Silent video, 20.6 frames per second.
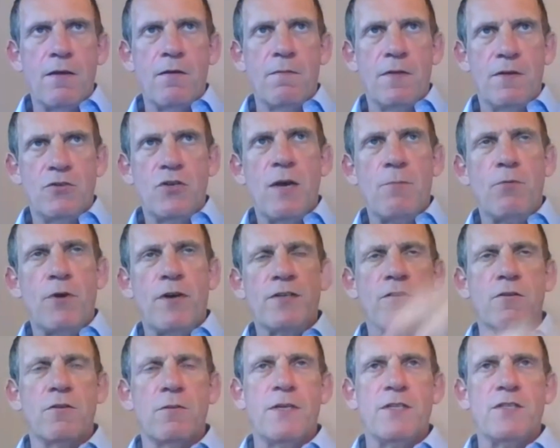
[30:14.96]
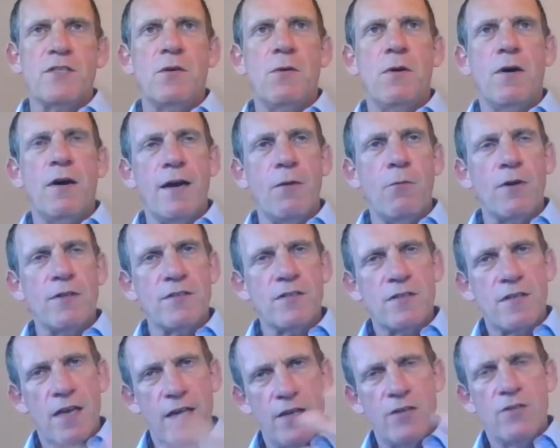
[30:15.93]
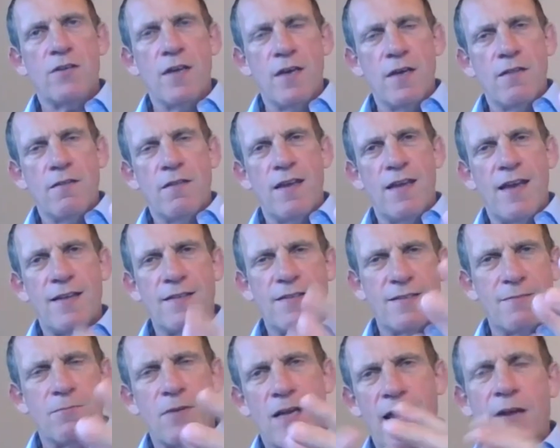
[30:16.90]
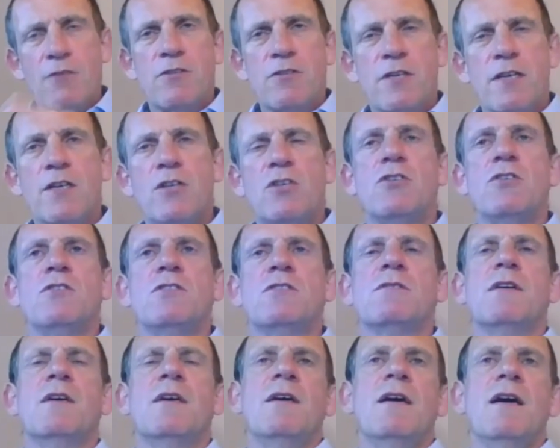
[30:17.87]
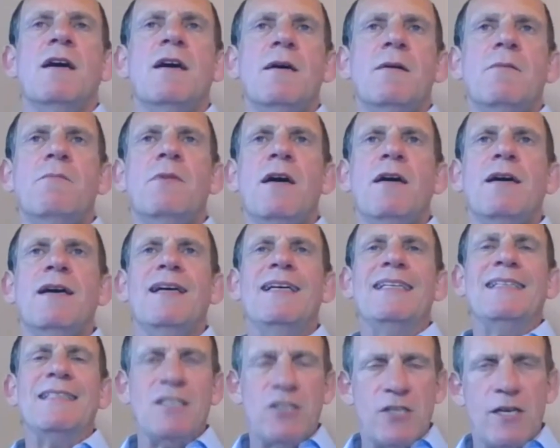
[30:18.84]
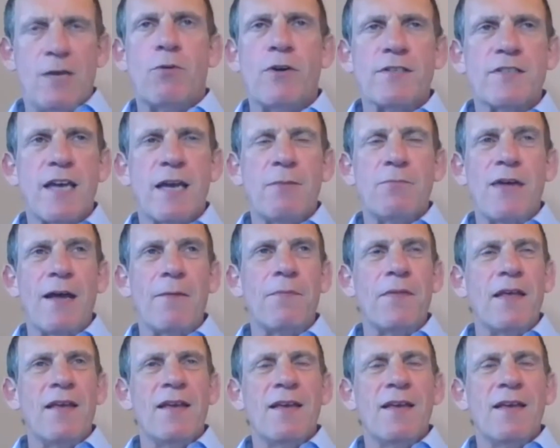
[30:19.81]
share price got a bit too high at one stage. They had some accounting issues. The share price came down.